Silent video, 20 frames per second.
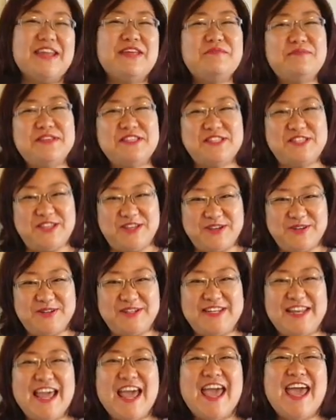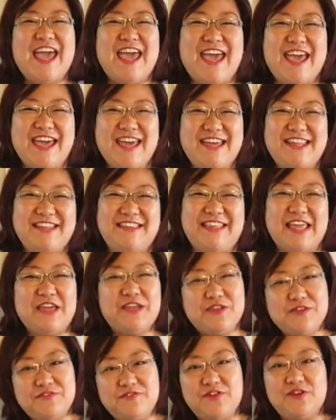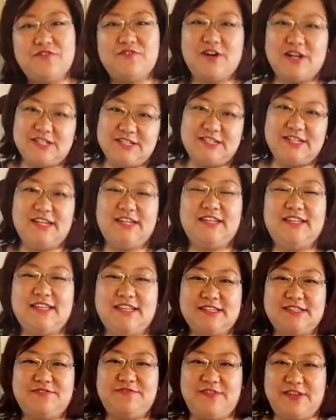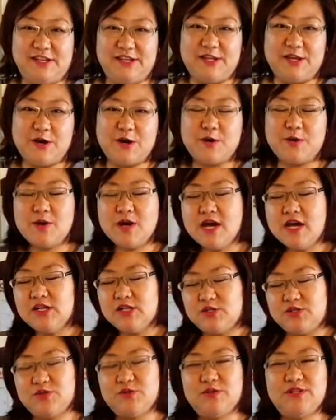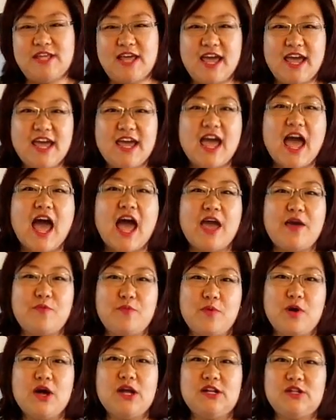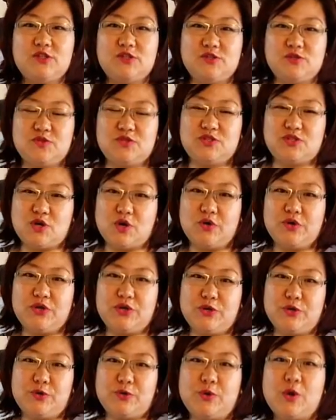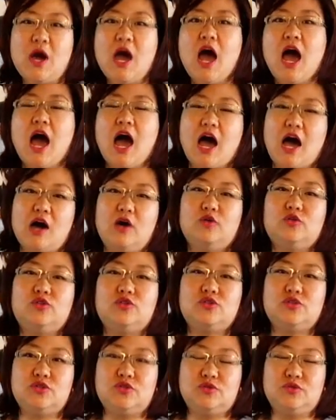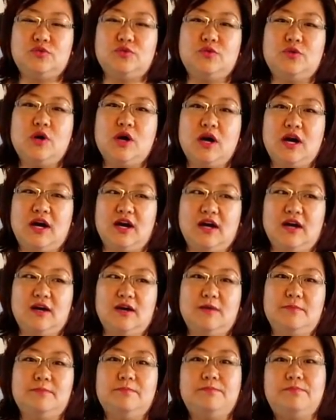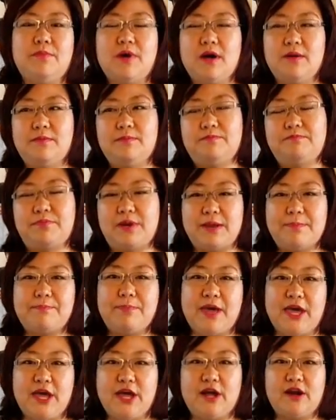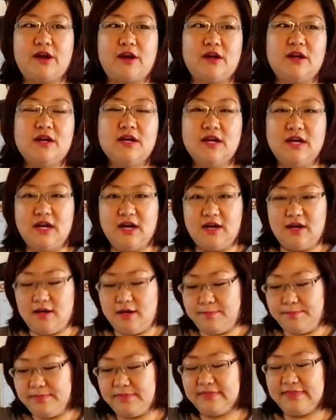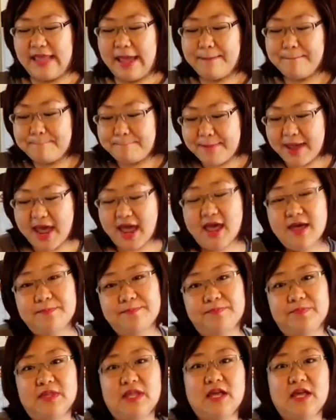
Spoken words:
name is Yoon and thank you for watching this video. Today I want to show you how to prepare tempeh,